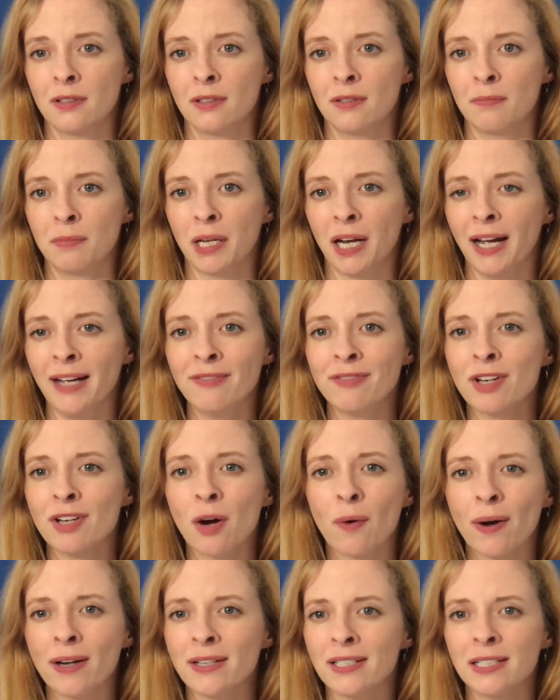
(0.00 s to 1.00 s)
But I have no
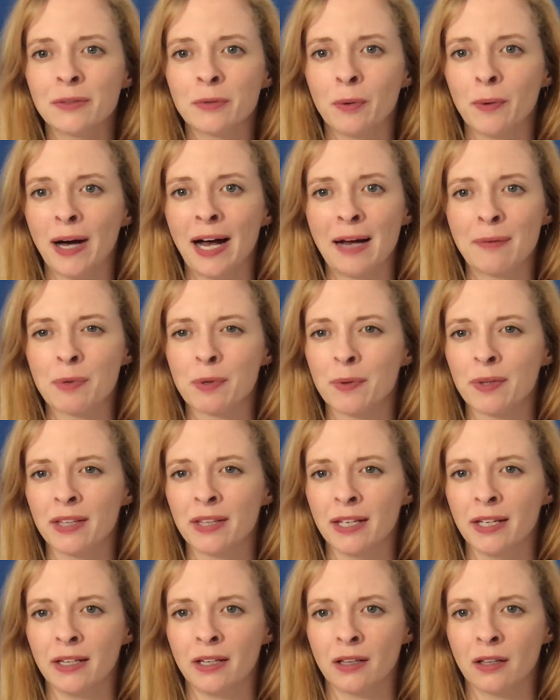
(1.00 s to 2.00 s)
idea what will happen with
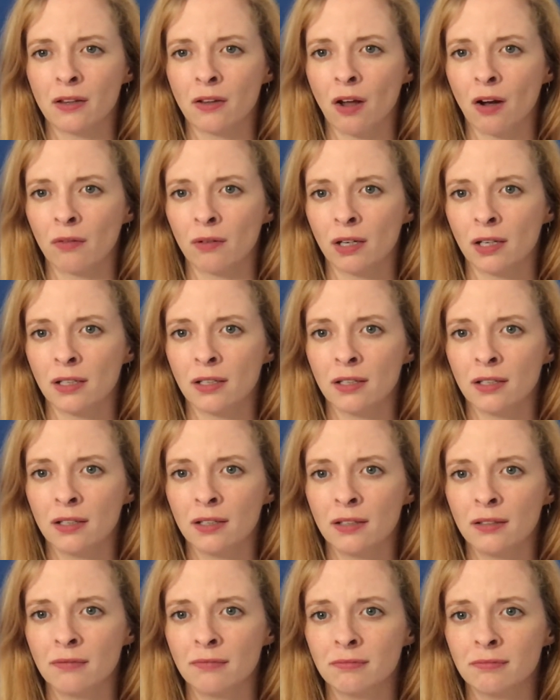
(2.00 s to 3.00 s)
Ian in the long run.
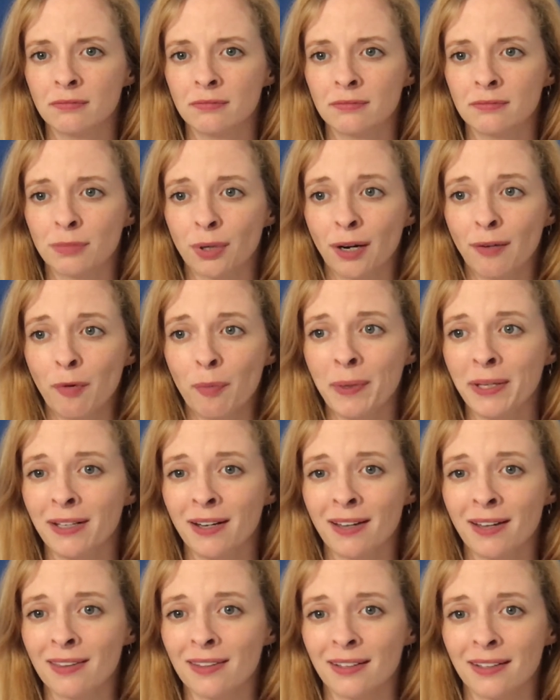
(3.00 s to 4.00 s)
Probably
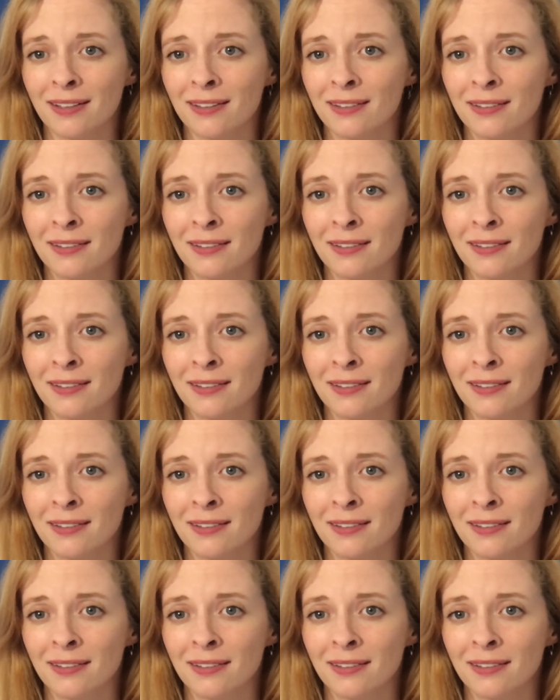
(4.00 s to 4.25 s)
nothing.